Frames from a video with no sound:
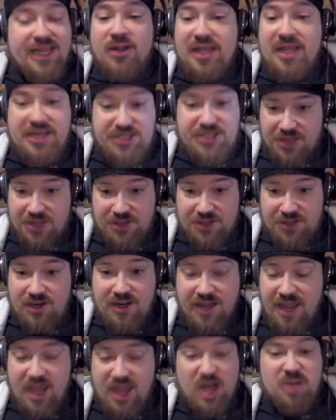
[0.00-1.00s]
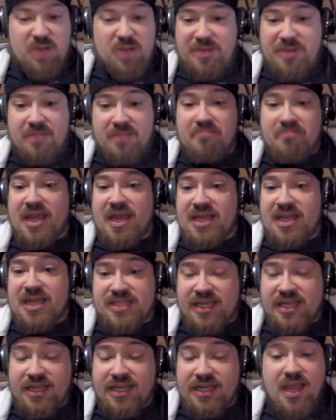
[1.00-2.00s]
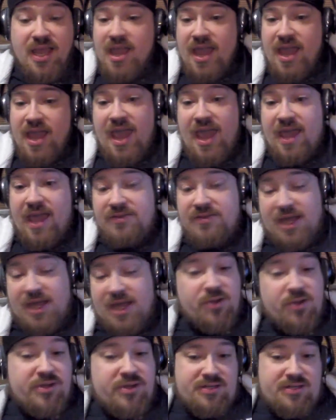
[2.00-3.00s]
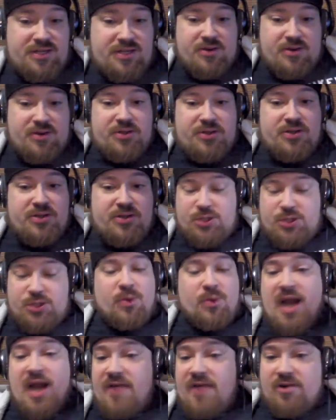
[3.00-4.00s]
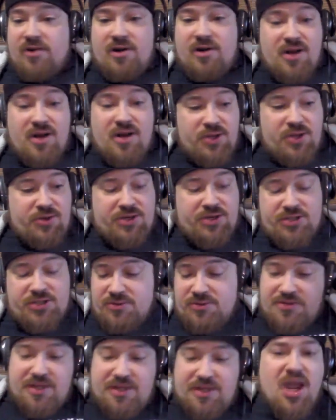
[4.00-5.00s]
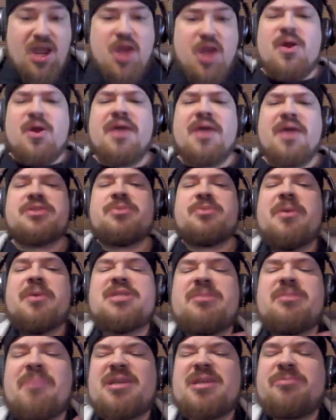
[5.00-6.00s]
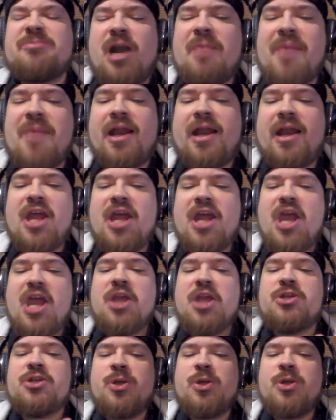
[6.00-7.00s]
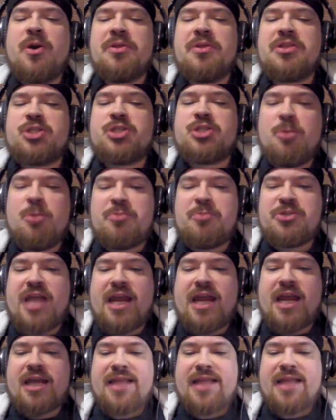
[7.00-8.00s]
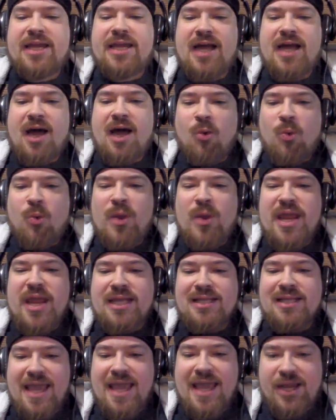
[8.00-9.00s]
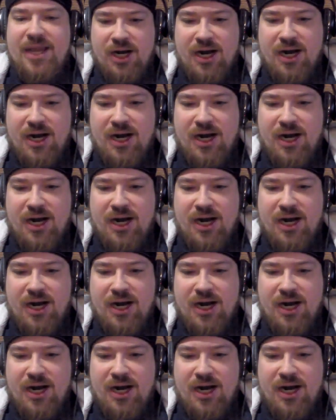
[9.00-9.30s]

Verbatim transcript: each other. It'll be amazing. And then you could you know you could do whatever you could do the thing. Here's the, what's the best part about it. You're doing the soup shake like a week later.